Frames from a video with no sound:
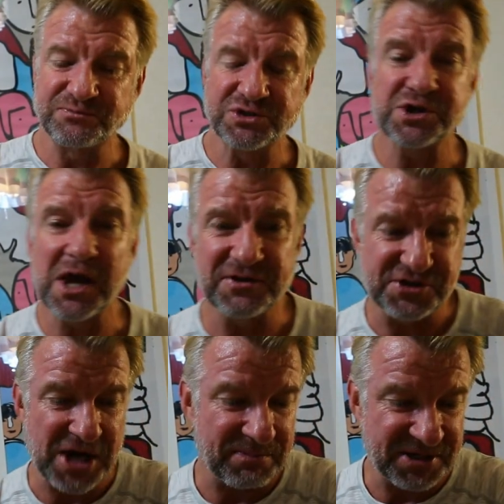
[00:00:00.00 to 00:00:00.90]
I'll show you how the
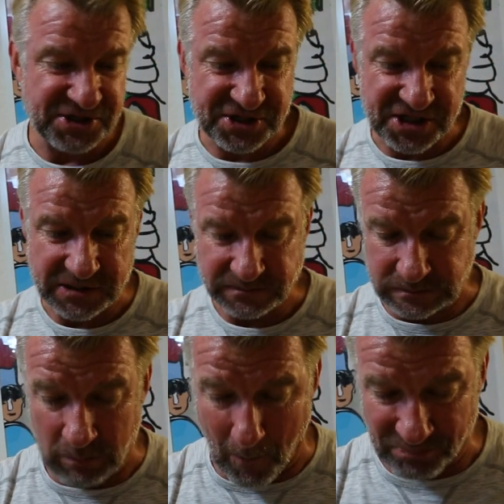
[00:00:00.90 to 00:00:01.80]
Japanese eat.
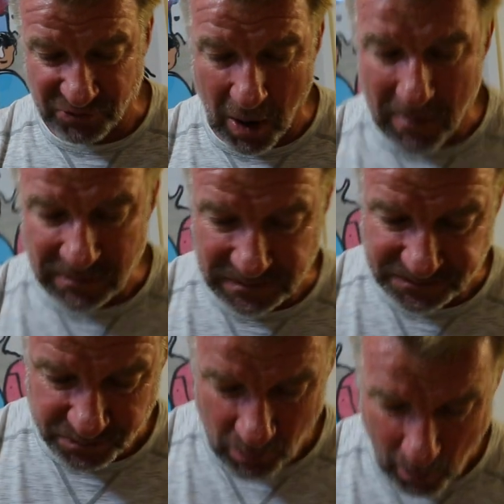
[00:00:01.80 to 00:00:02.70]
Ramen.
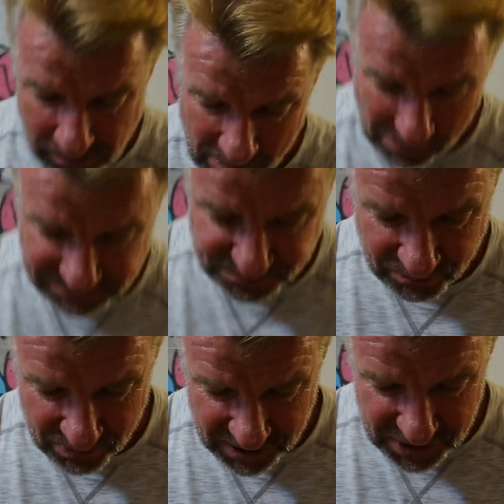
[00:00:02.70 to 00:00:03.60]

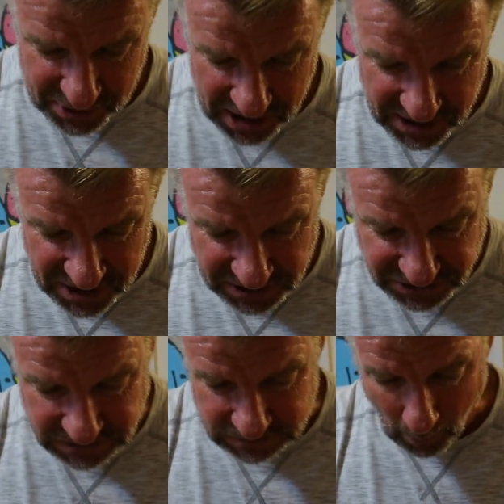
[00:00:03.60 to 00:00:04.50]
They do it like this.